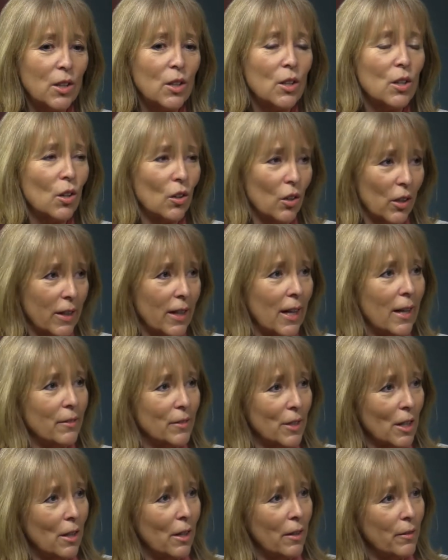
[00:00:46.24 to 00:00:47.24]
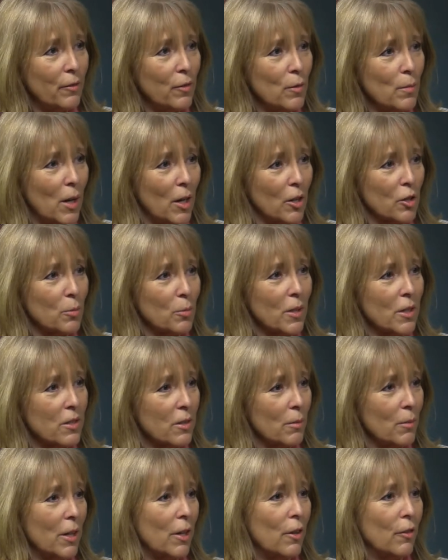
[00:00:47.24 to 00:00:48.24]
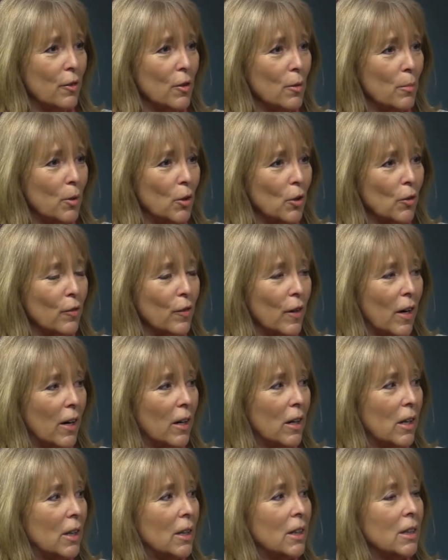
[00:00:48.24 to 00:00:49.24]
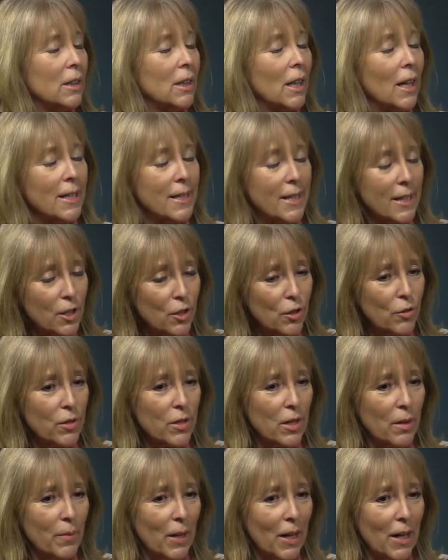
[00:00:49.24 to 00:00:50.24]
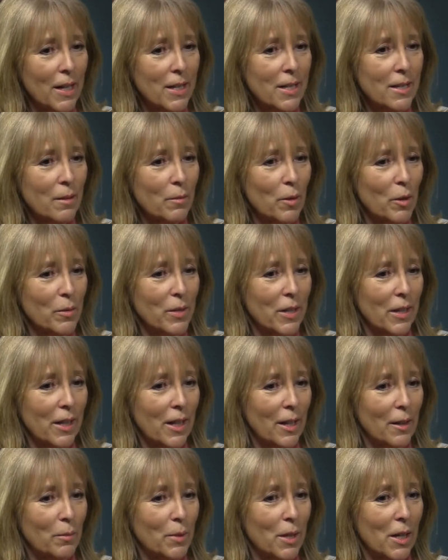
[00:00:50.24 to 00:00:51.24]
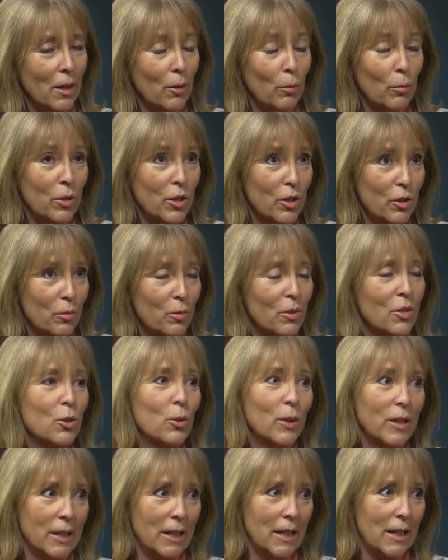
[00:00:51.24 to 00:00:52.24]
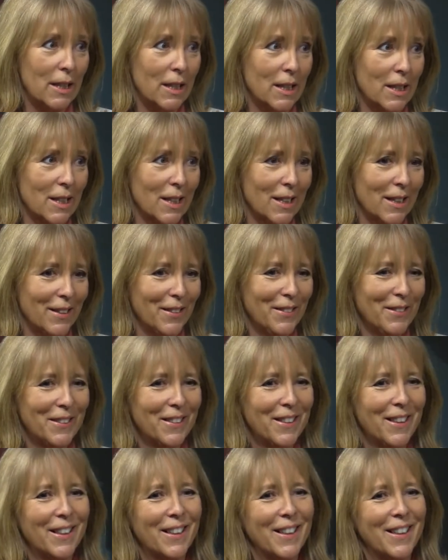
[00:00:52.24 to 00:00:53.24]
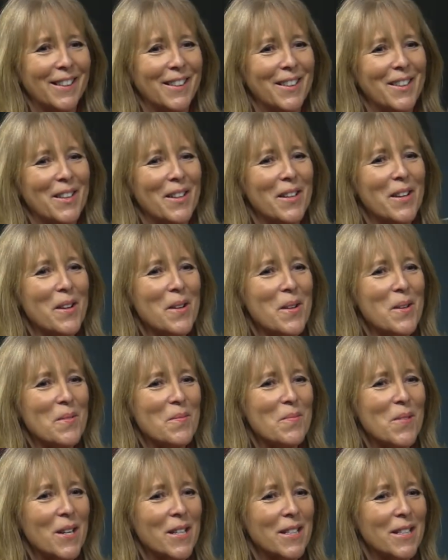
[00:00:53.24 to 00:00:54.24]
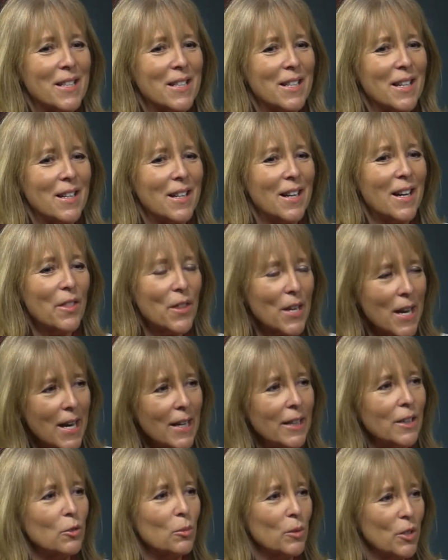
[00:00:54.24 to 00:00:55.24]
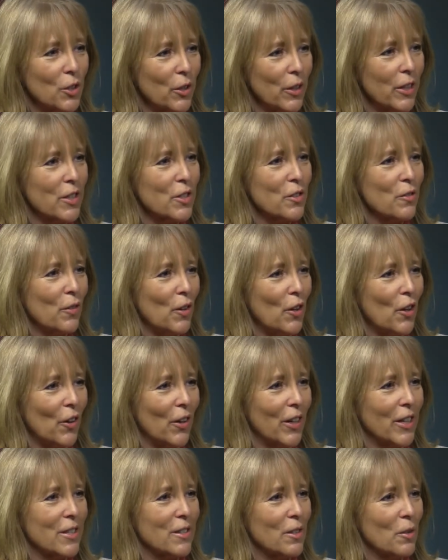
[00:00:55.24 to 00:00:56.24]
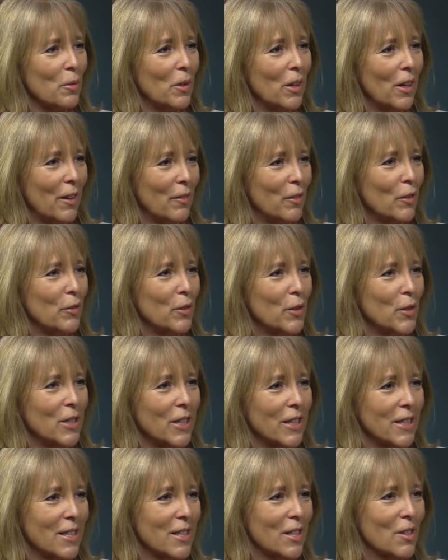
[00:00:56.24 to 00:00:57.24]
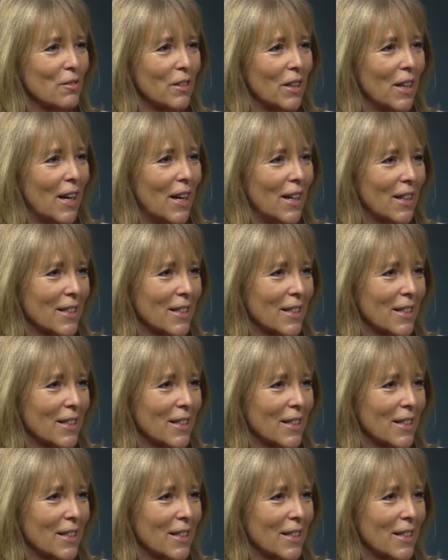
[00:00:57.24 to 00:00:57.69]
not going to have time for much because I'm here for the book fair. I did do some the last time I was in Cape Town, which was 20 years ago. But at the end, we're doing a safari, so we'll have a few days to relax.